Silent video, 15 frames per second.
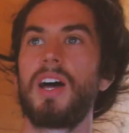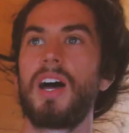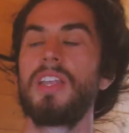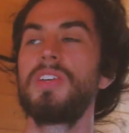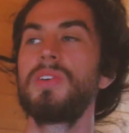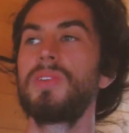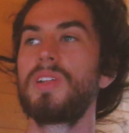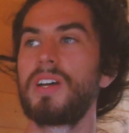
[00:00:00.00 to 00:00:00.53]
I
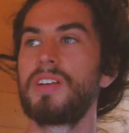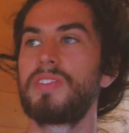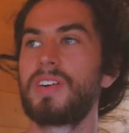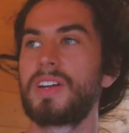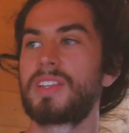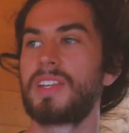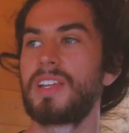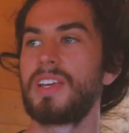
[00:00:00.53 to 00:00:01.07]
knew that if
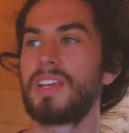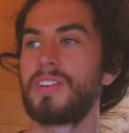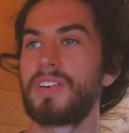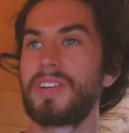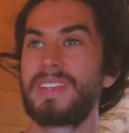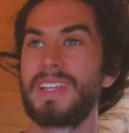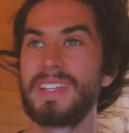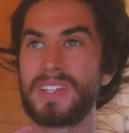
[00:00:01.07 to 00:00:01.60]
I if
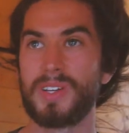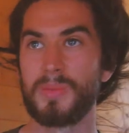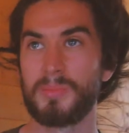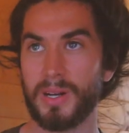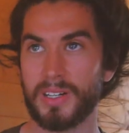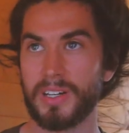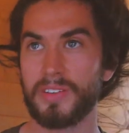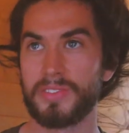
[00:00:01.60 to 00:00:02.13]
I did come
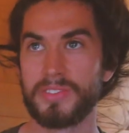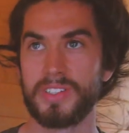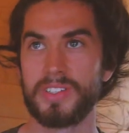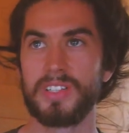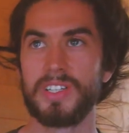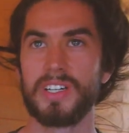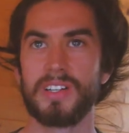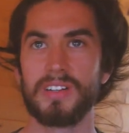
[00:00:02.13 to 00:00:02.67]
back after a
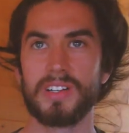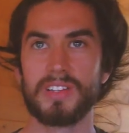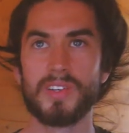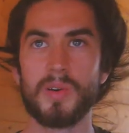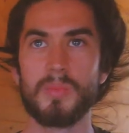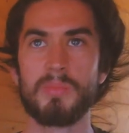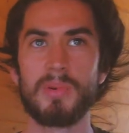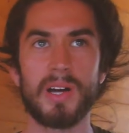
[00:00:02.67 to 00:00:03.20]
year, I'd
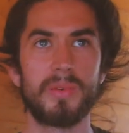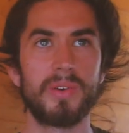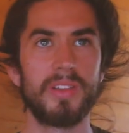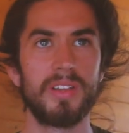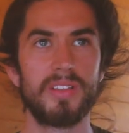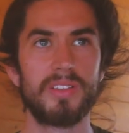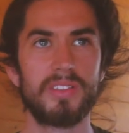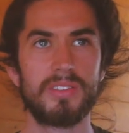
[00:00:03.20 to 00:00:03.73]
come back with
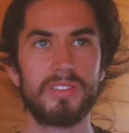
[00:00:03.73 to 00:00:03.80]
a